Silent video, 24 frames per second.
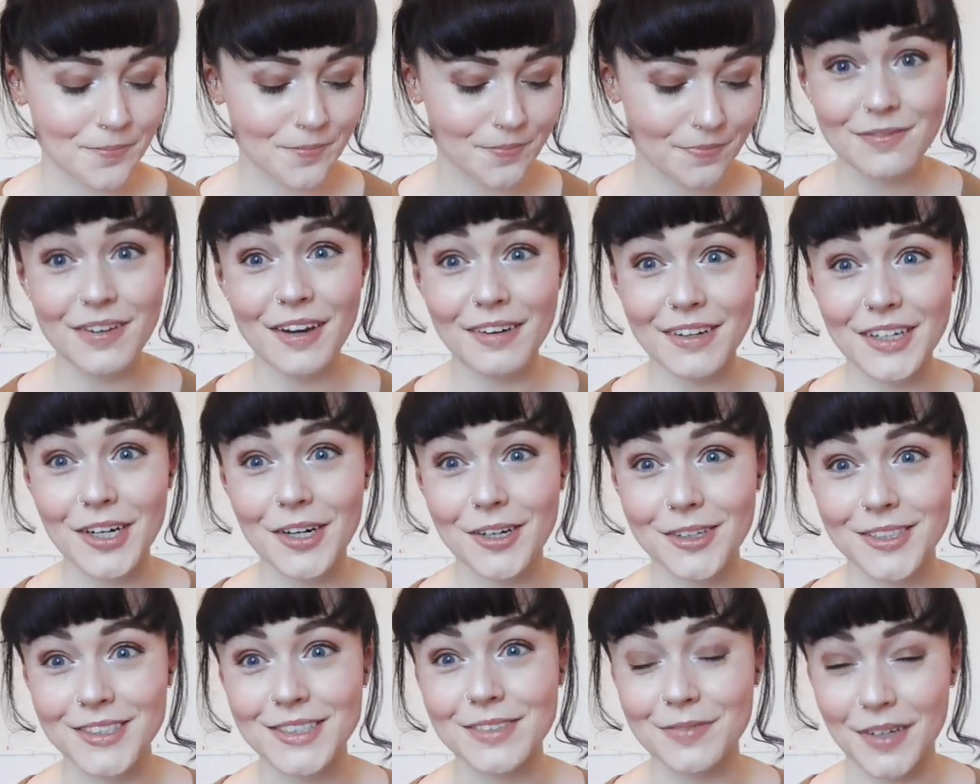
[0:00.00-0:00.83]
very
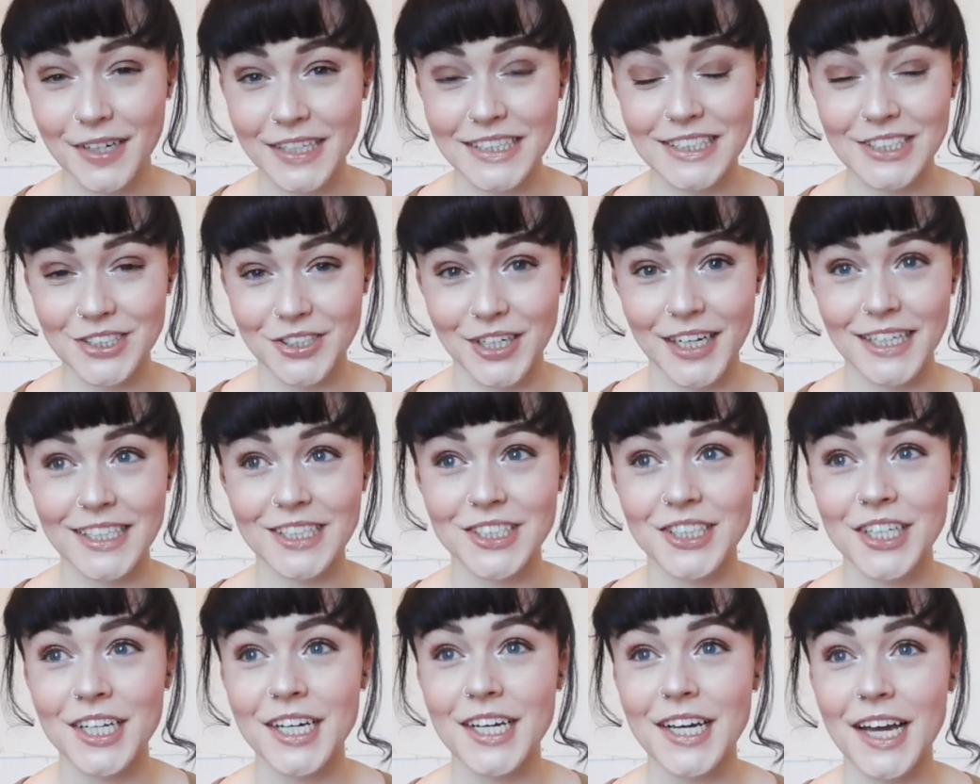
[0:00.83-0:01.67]
odd, very
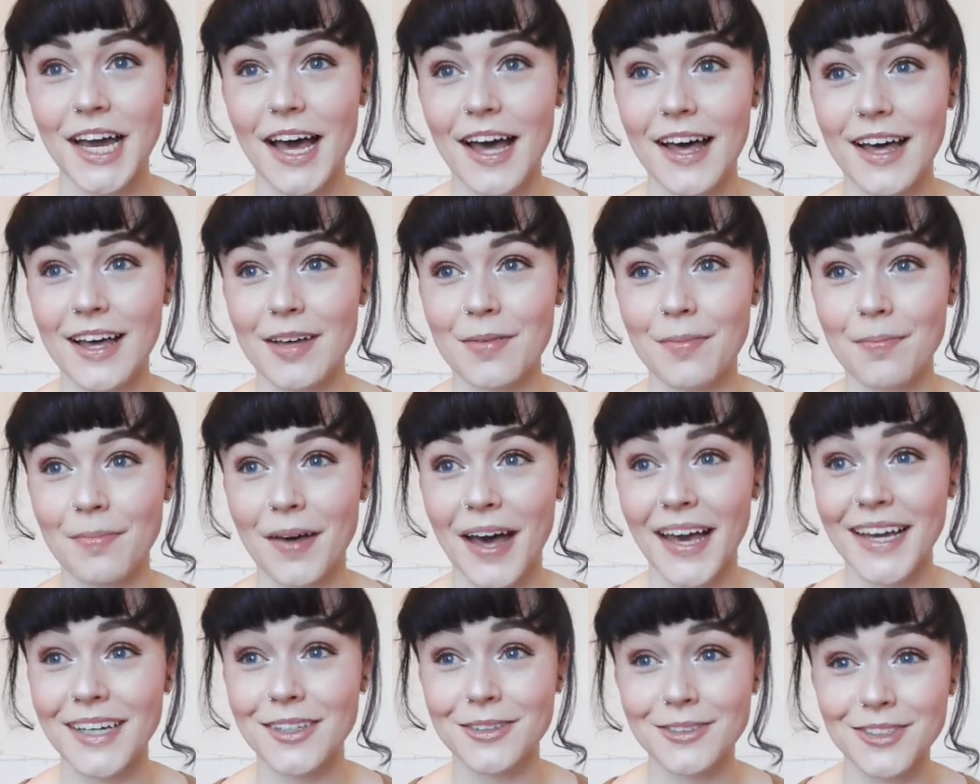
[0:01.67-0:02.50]
strange.
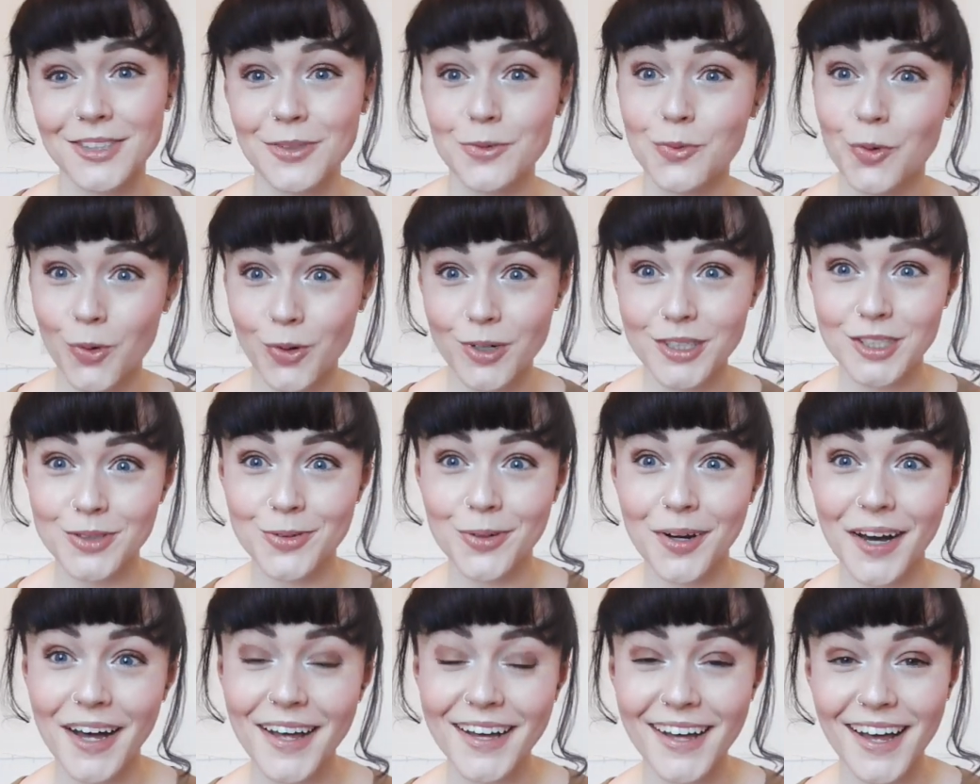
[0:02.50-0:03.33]
I can also walk to
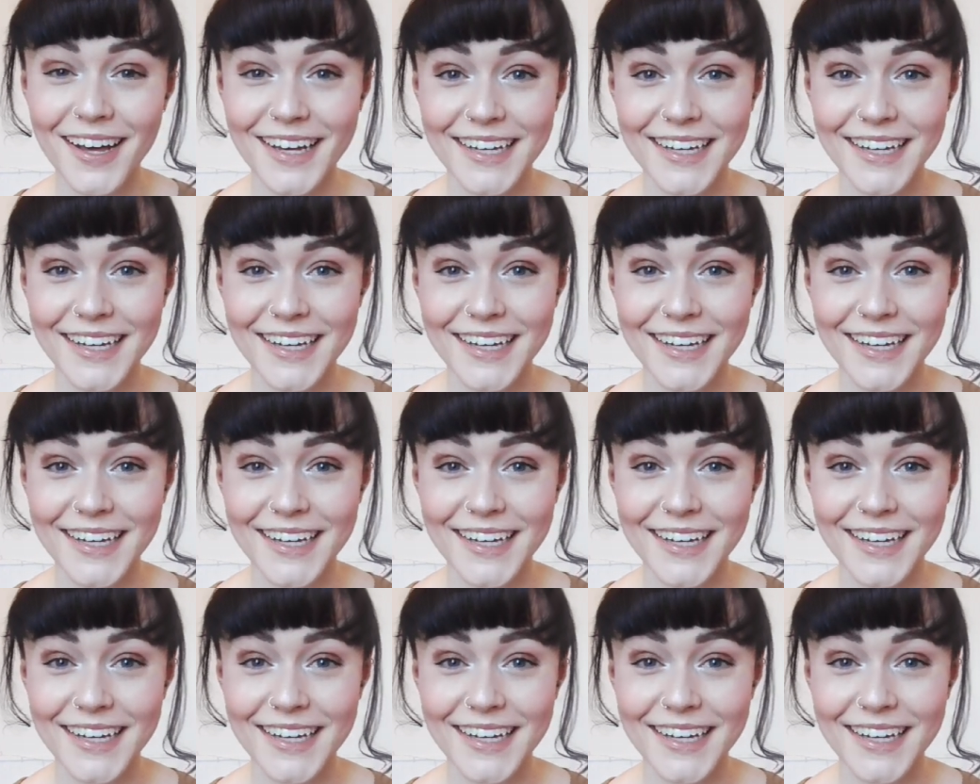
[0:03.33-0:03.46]
work.